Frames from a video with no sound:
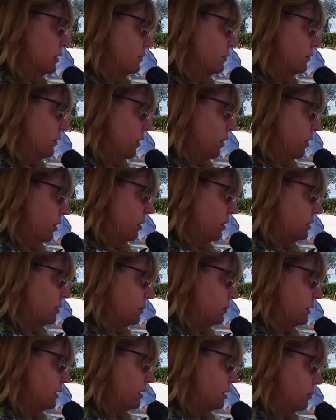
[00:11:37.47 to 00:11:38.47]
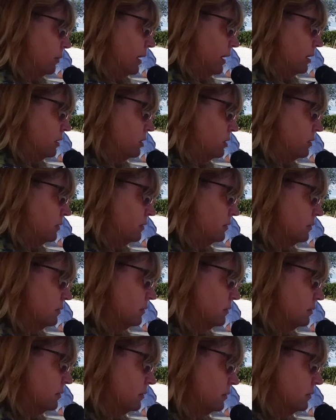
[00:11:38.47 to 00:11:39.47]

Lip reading: as far as we can imagine.